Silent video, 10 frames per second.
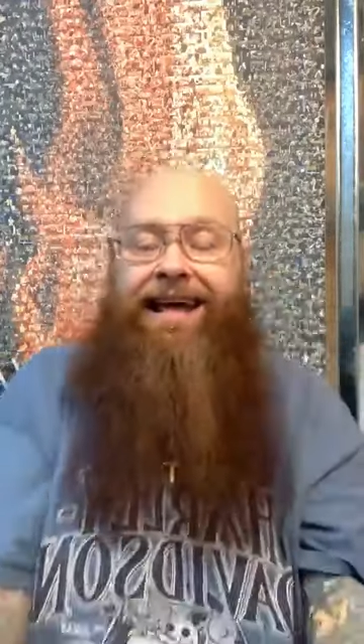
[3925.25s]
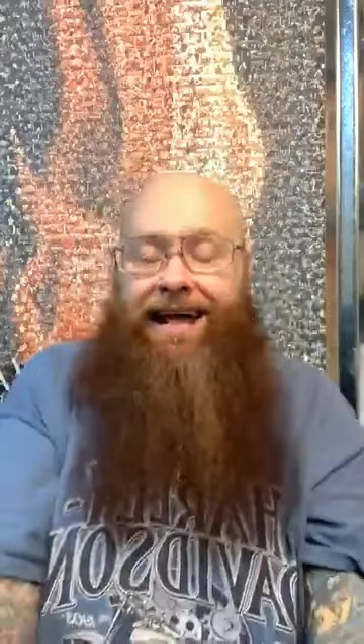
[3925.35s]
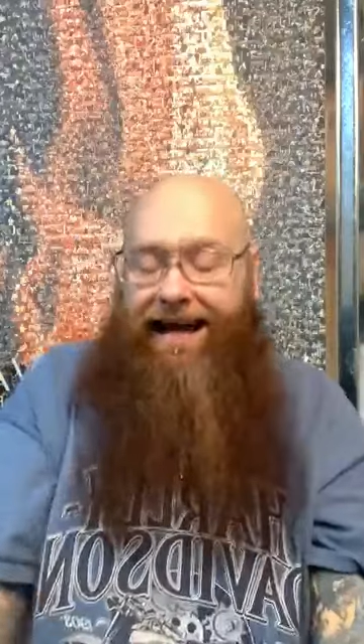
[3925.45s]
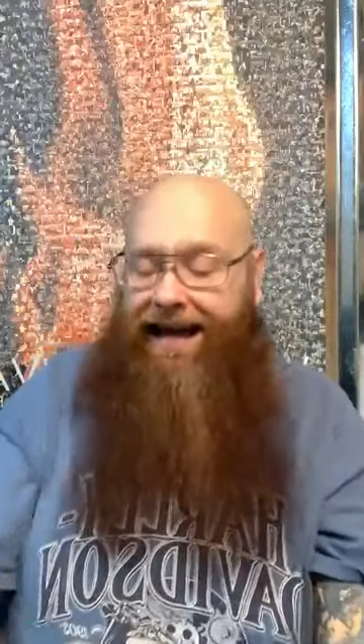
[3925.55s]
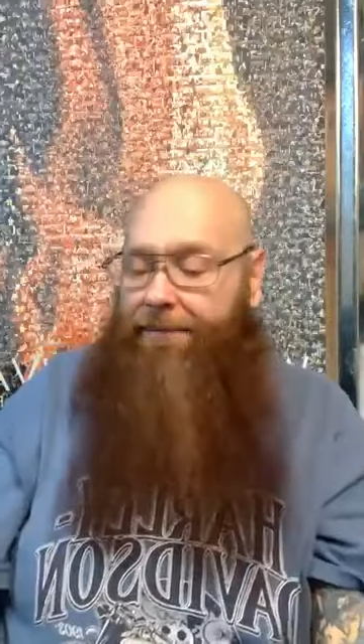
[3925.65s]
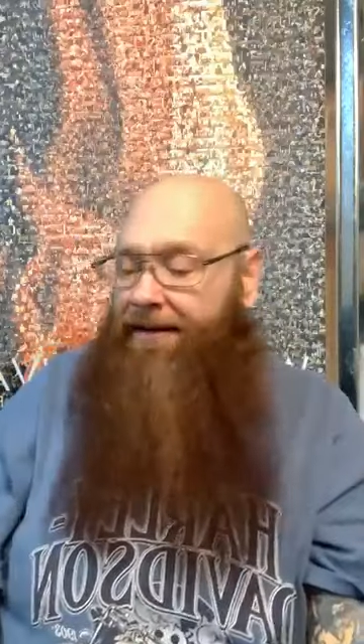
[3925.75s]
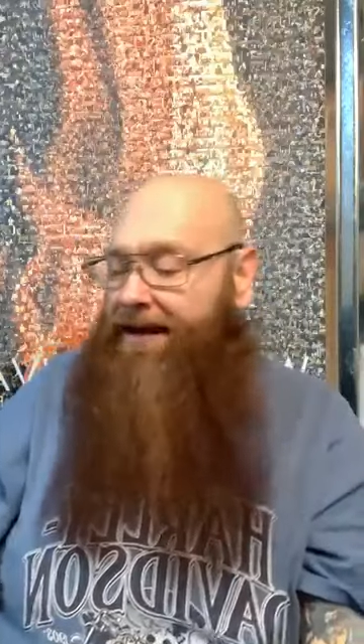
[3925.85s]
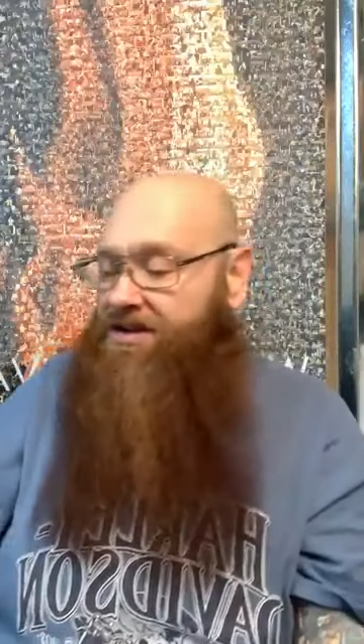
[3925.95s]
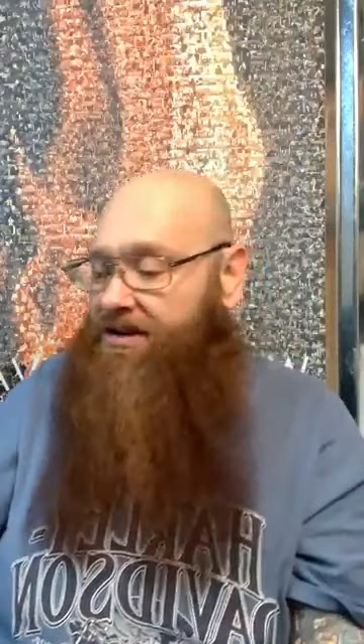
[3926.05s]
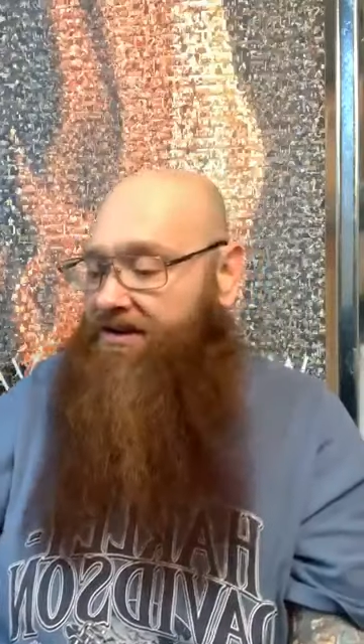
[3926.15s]
Uh, but
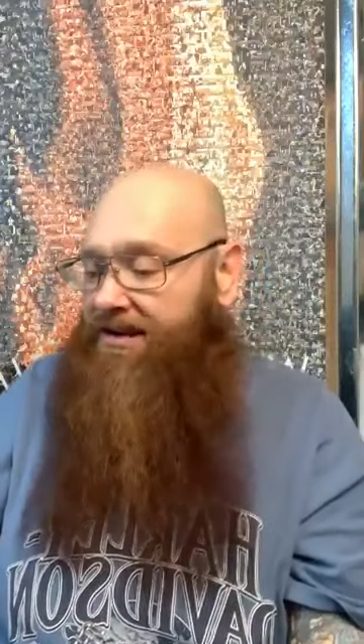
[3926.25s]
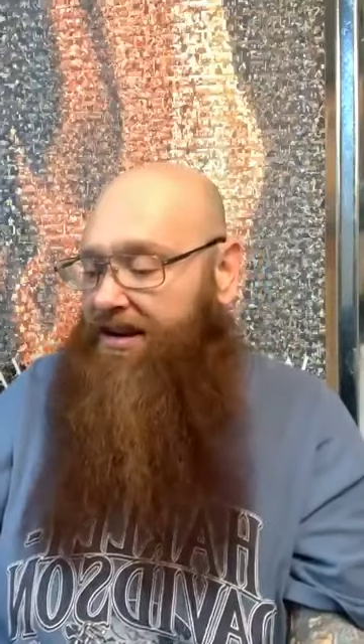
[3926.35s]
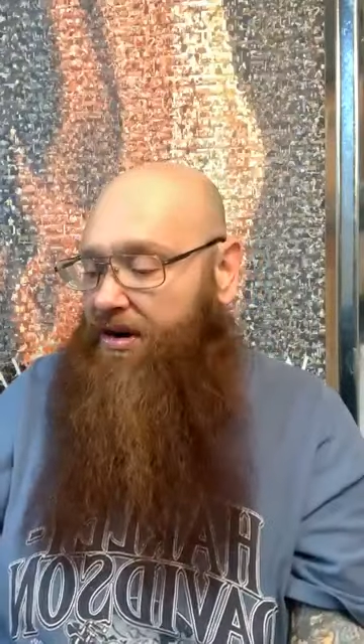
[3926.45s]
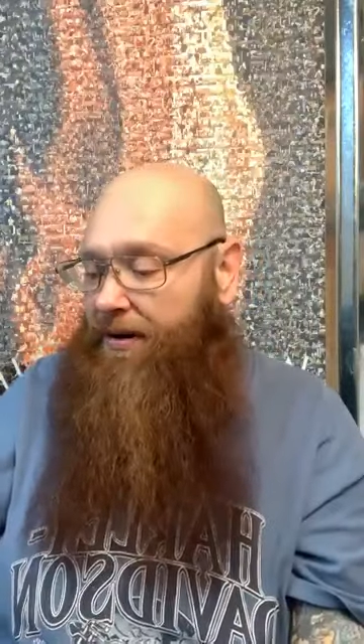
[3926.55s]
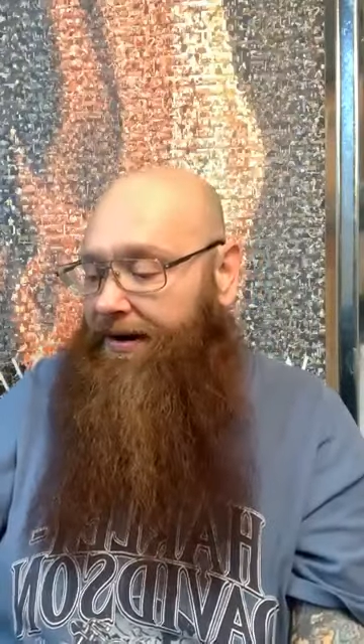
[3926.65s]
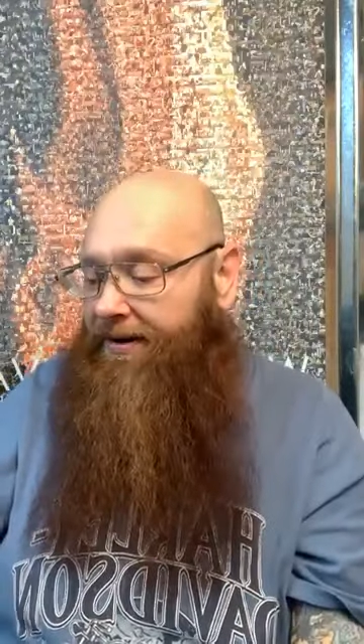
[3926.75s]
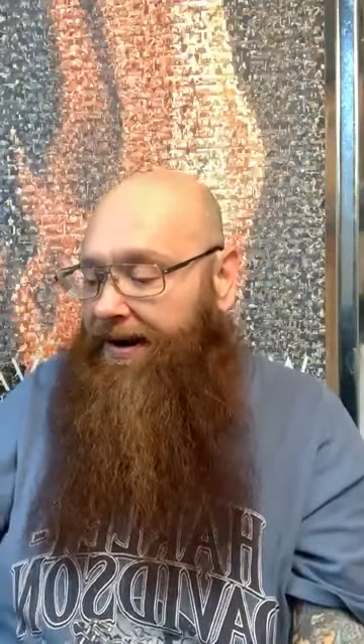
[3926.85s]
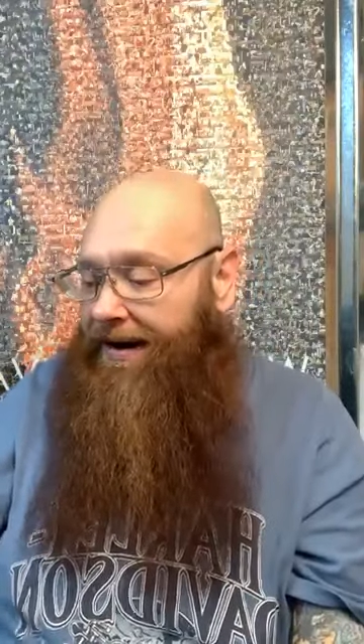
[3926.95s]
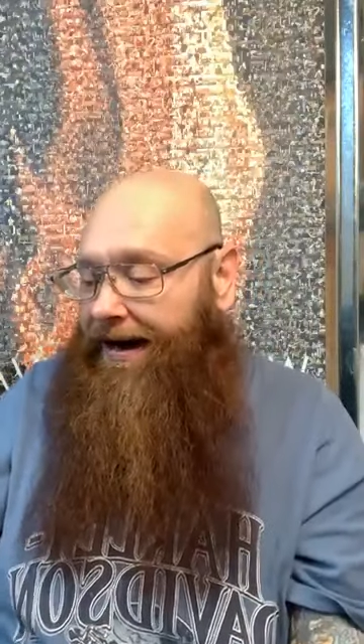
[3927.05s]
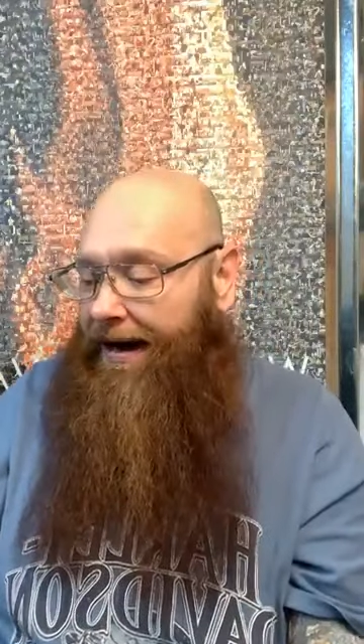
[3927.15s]
let's continue here.
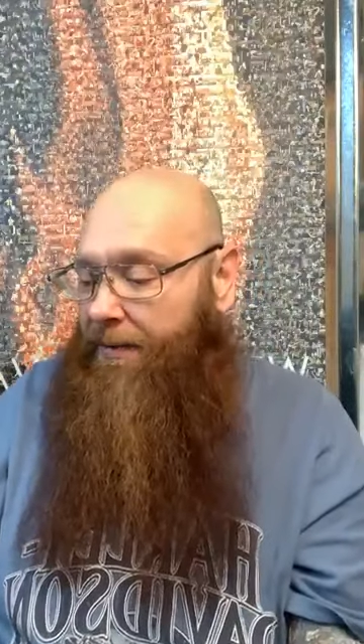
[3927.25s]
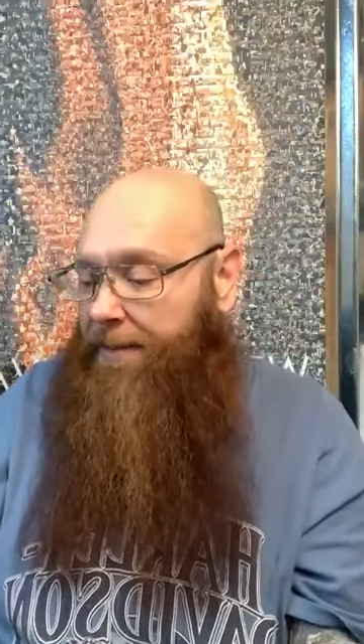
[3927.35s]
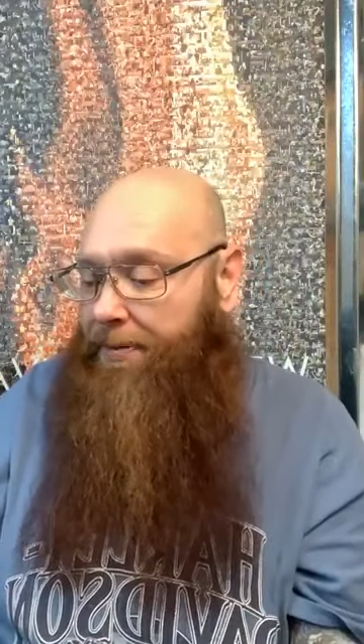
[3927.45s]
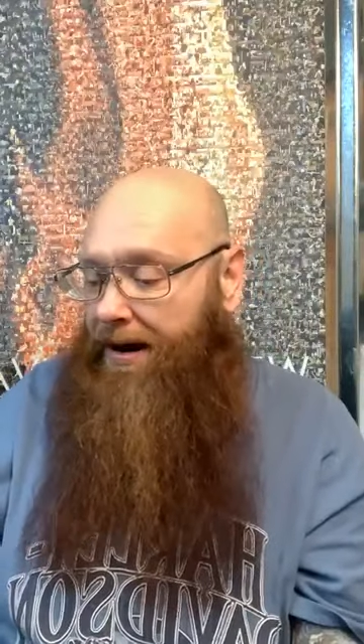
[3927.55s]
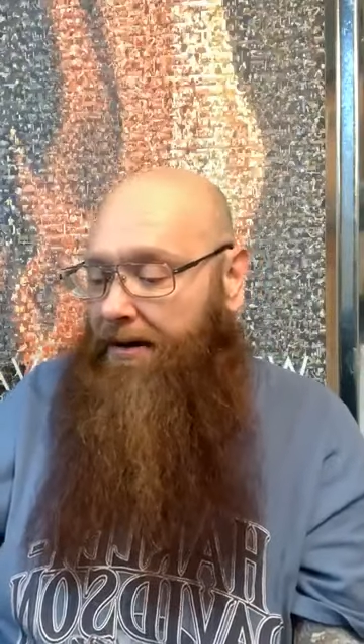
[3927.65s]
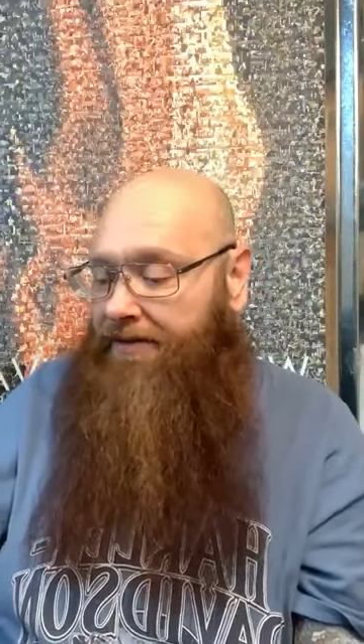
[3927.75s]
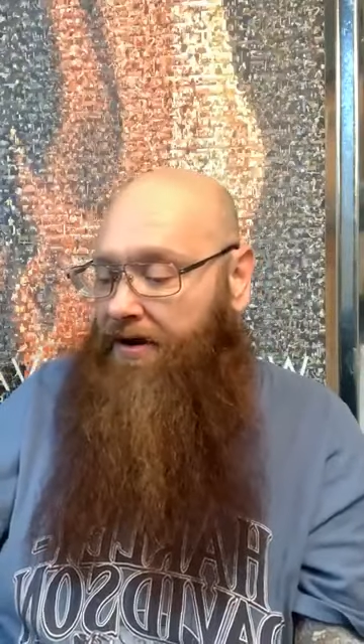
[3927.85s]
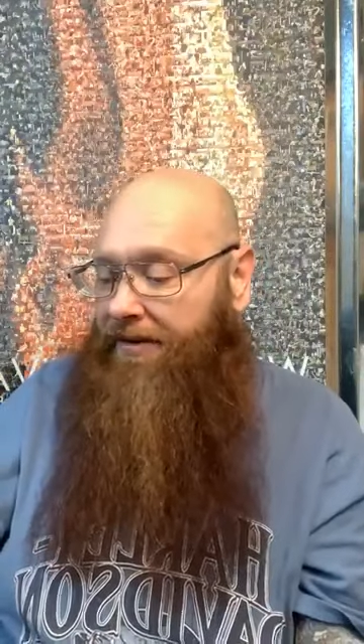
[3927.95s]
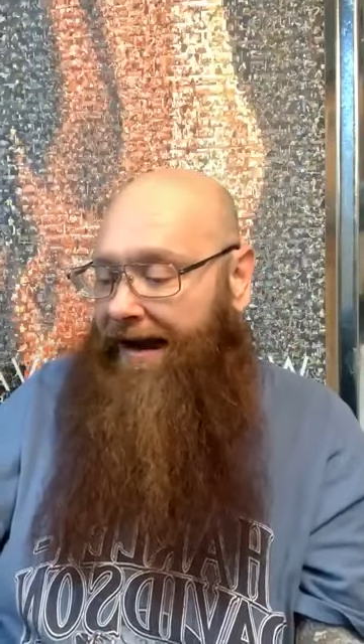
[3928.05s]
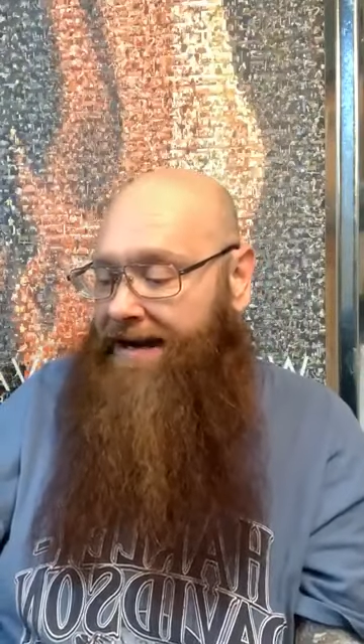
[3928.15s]
Uh, I want to pray over you
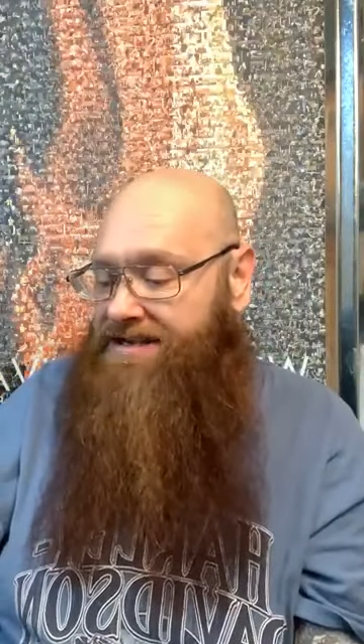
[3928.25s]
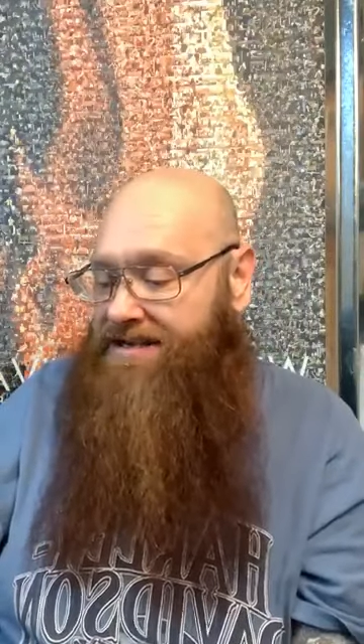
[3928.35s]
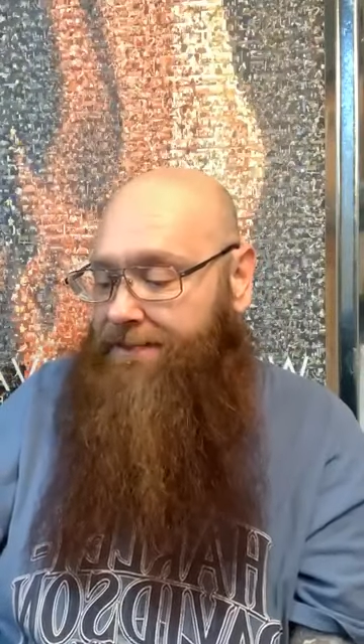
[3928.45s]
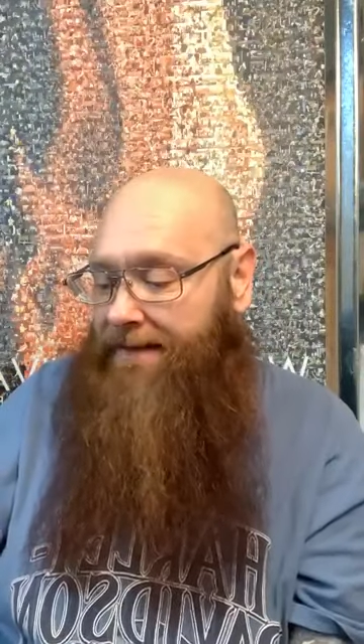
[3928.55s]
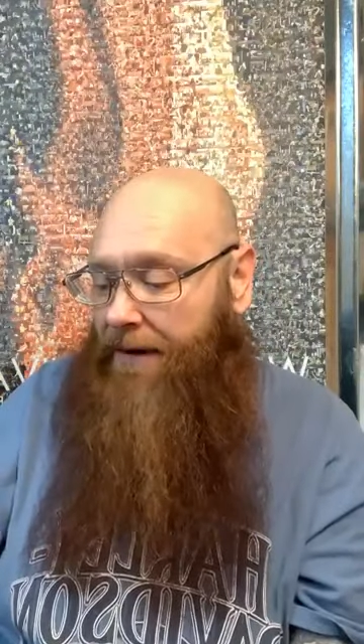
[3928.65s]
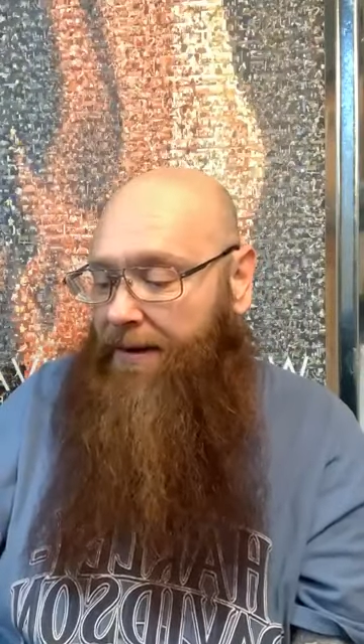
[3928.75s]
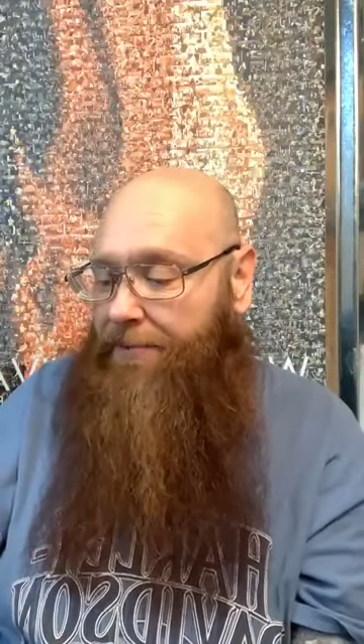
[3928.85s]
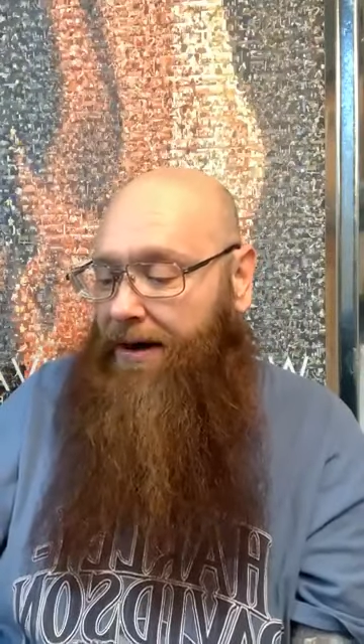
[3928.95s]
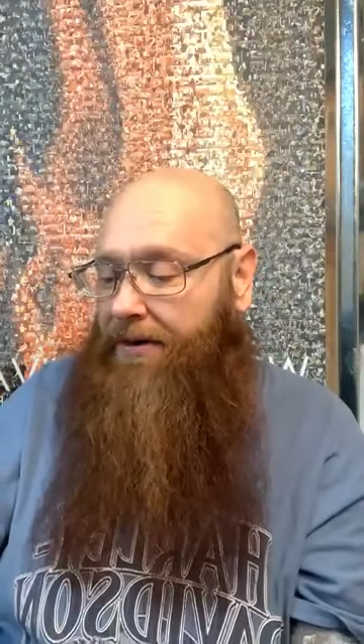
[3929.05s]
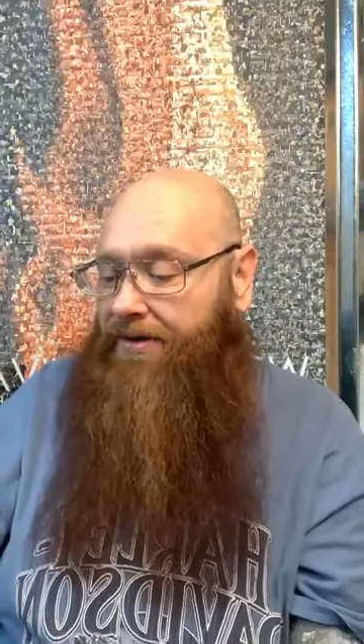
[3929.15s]
guys. I want to
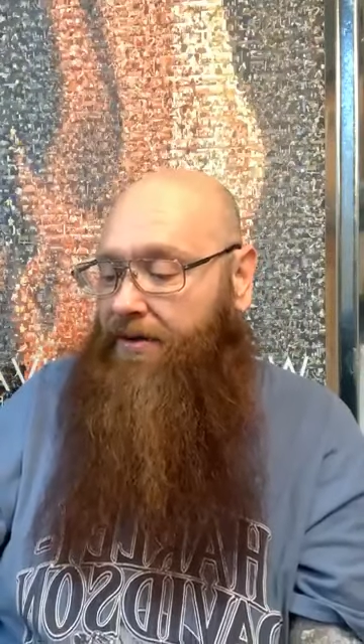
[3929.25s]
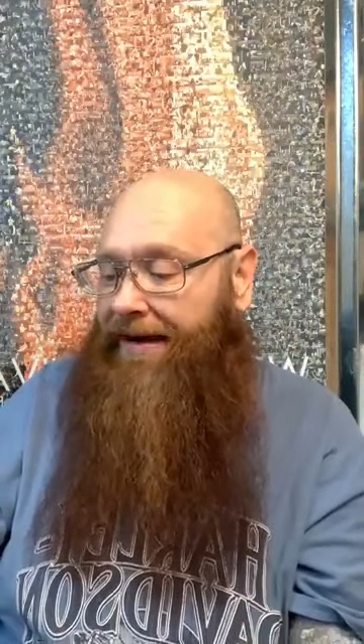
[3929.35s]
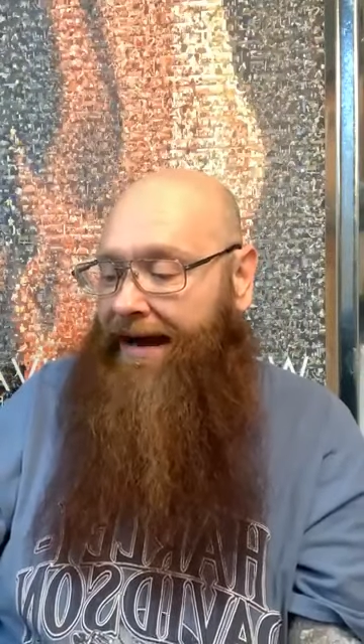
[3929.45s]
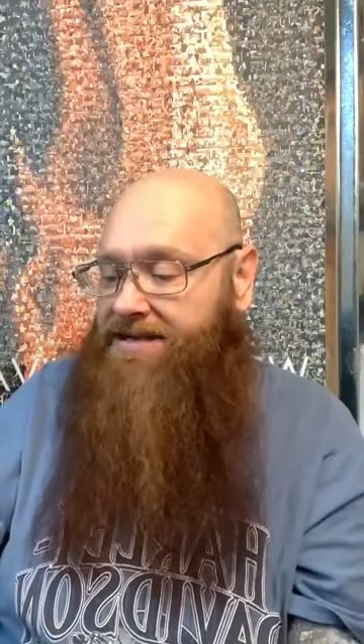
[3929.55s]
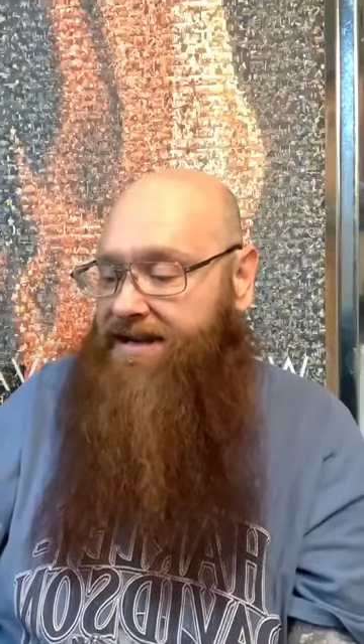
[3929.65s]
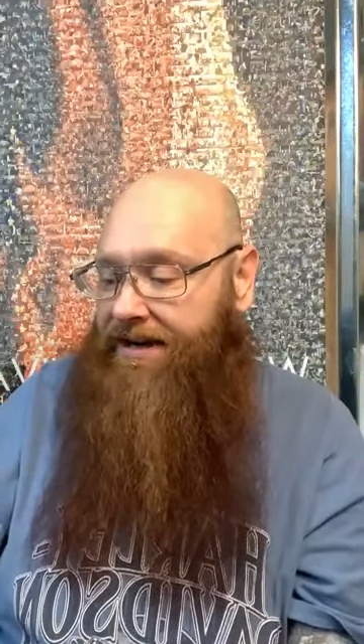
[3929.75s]
pray over you guys here.